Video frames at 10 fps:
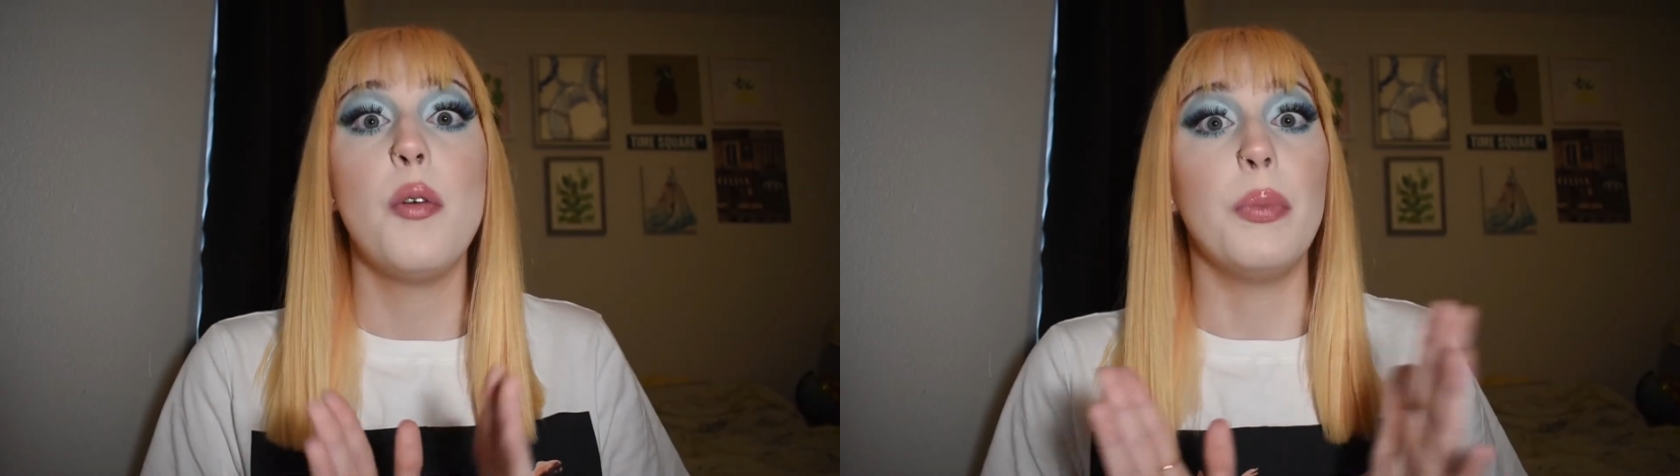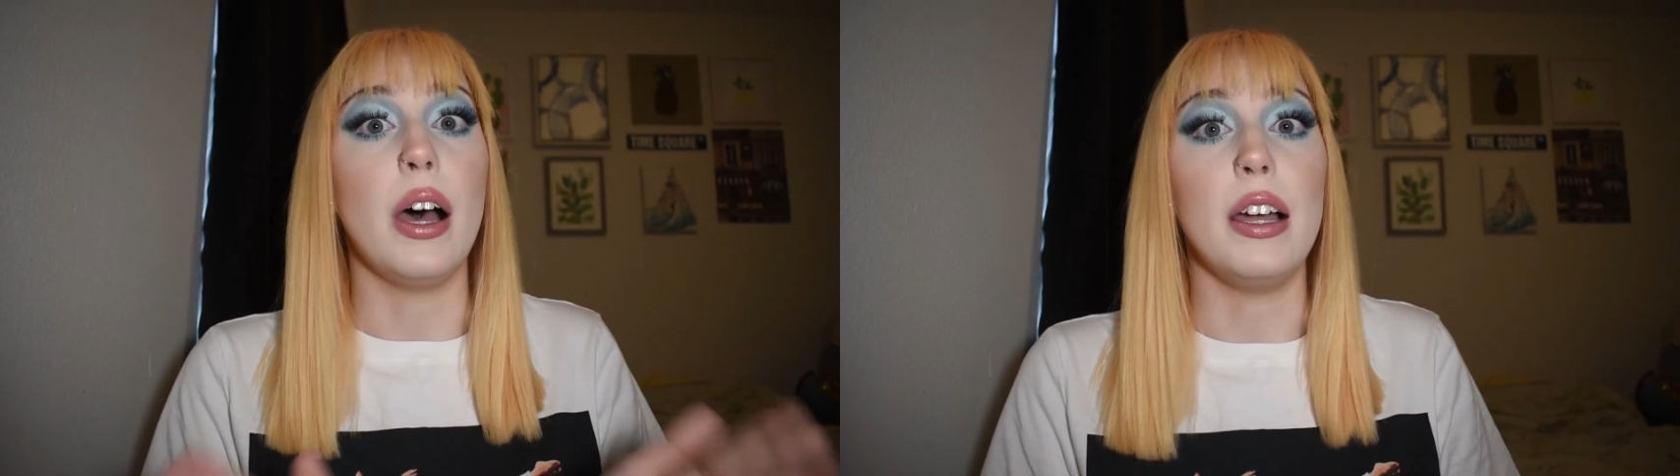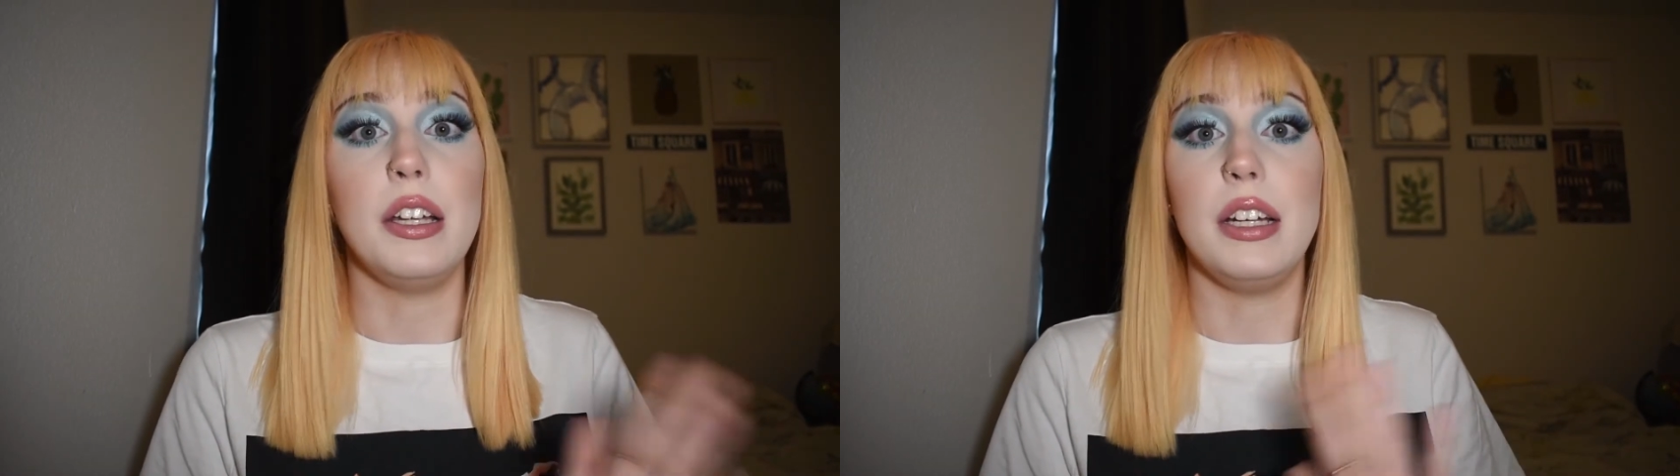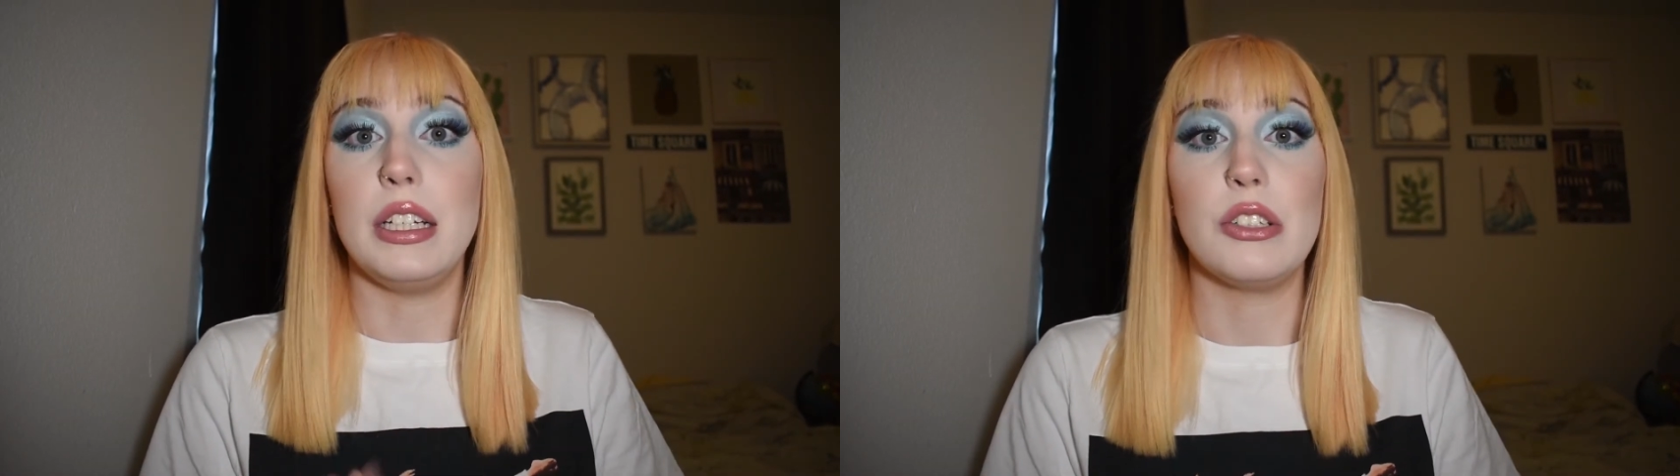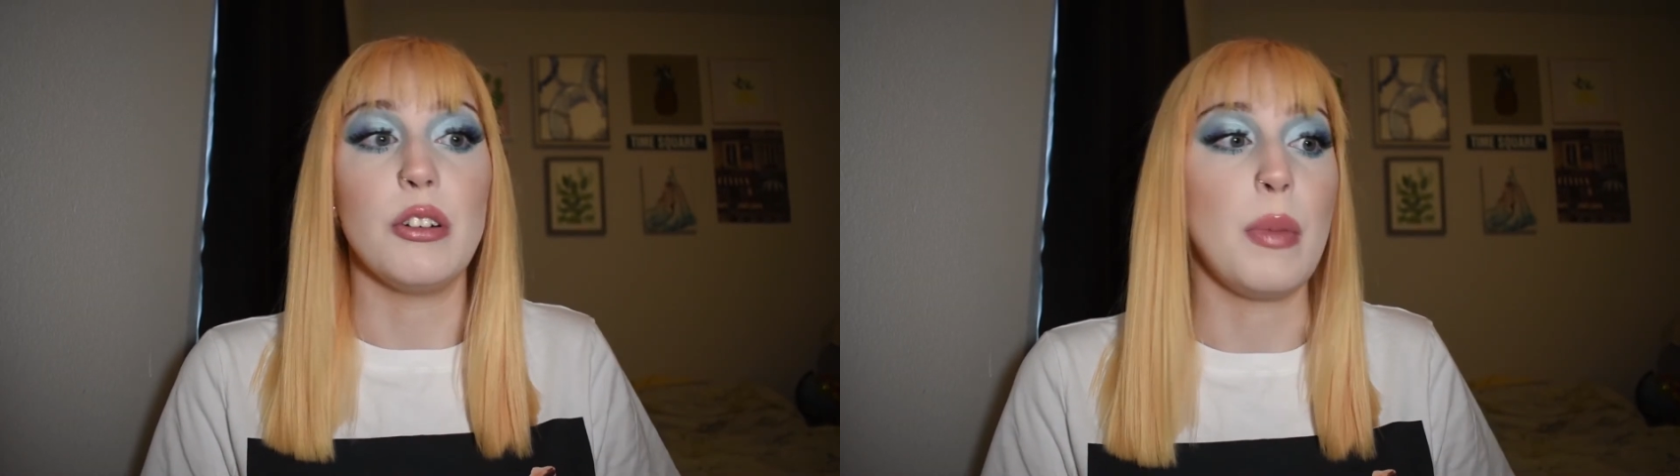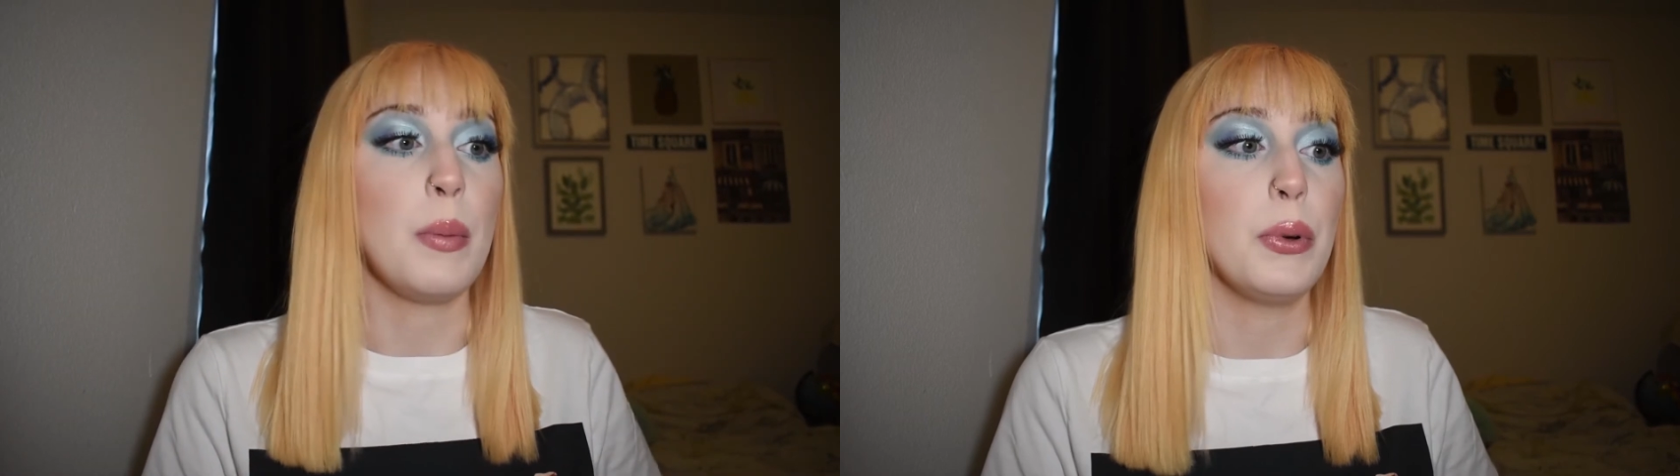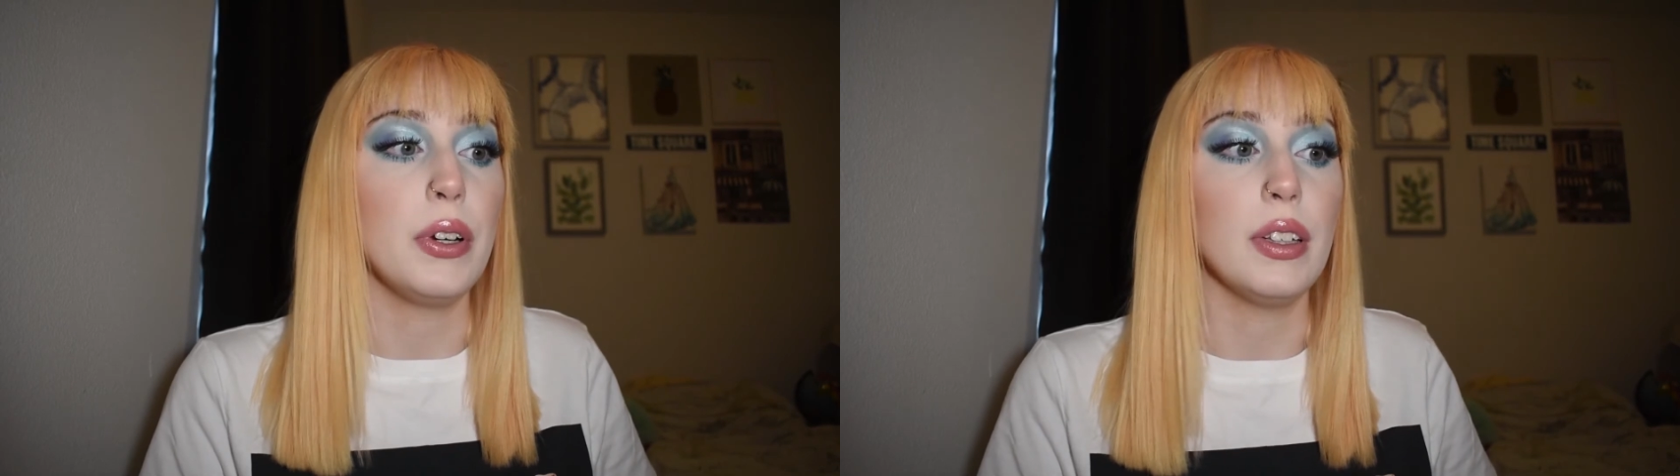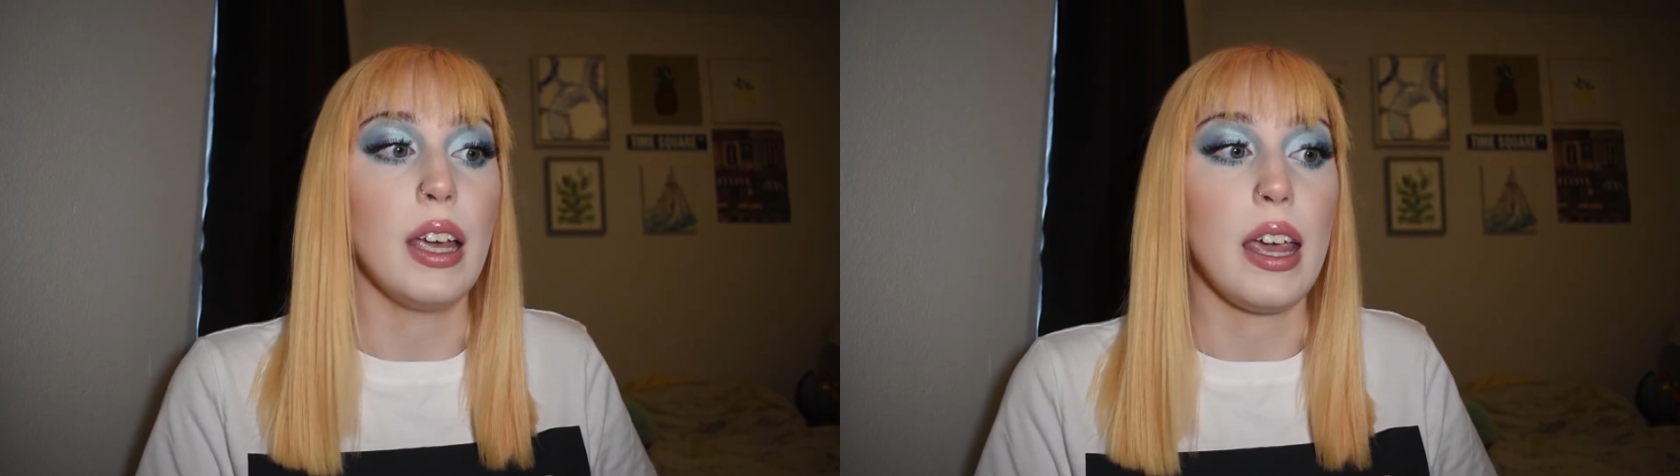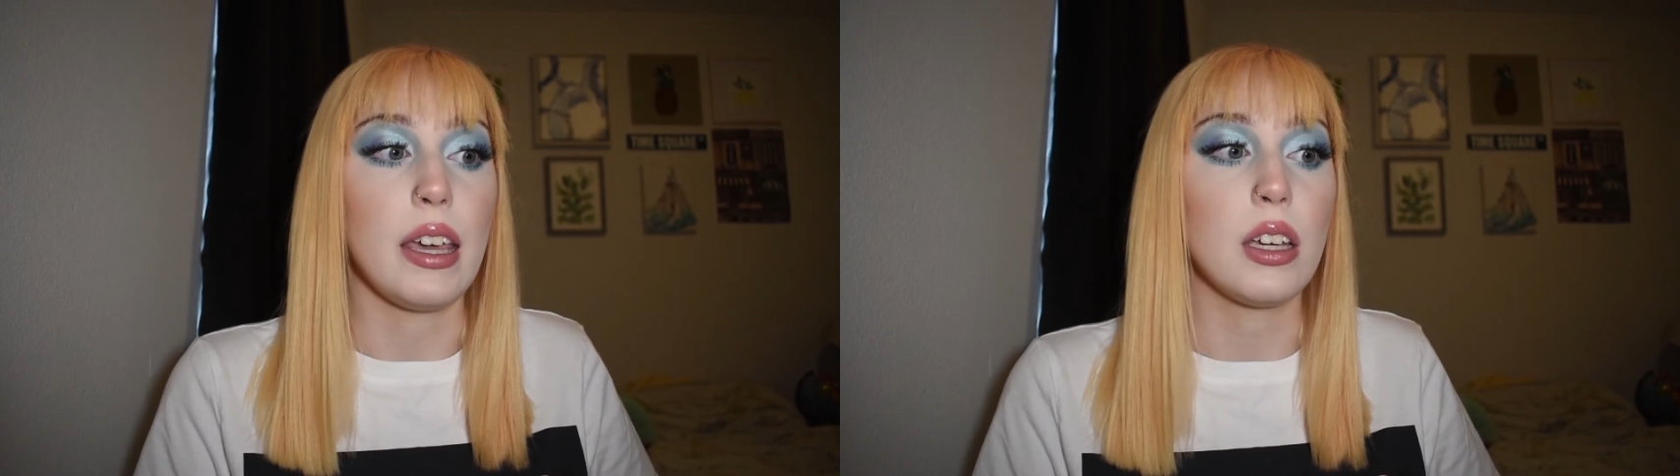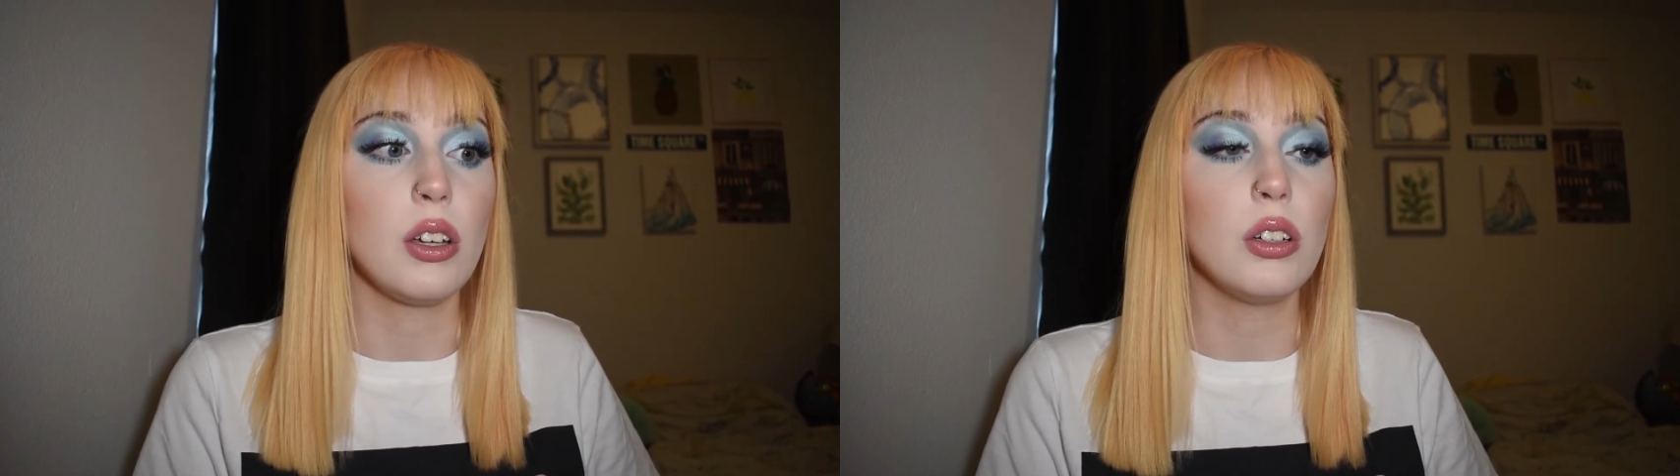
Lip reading: But you need to remember, like,